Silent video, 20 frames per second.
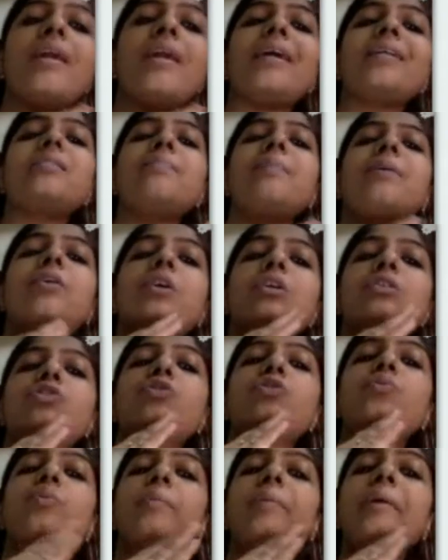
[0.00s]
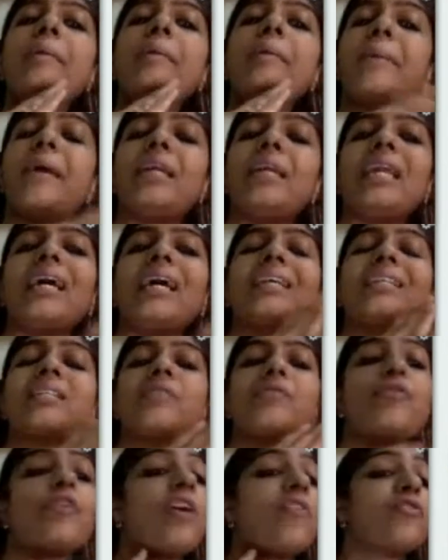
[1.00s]
score less because you will be
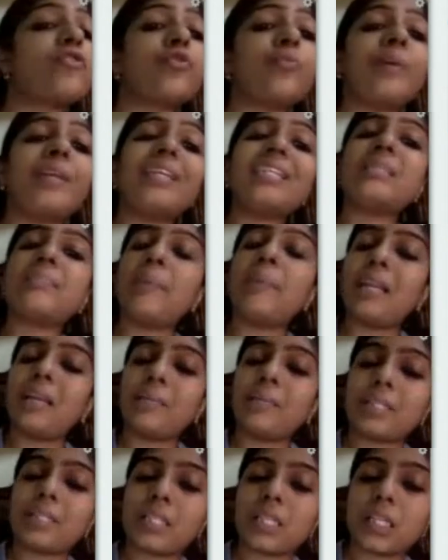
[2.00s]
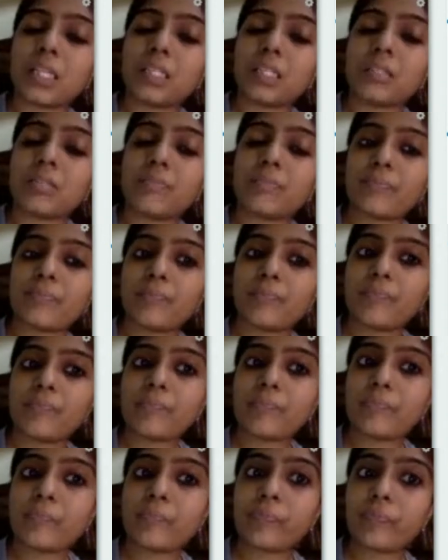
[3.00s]
penalized if you have too many spelling
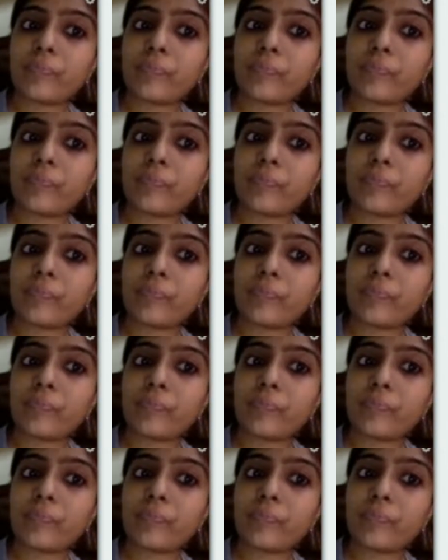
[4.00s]
mistakes.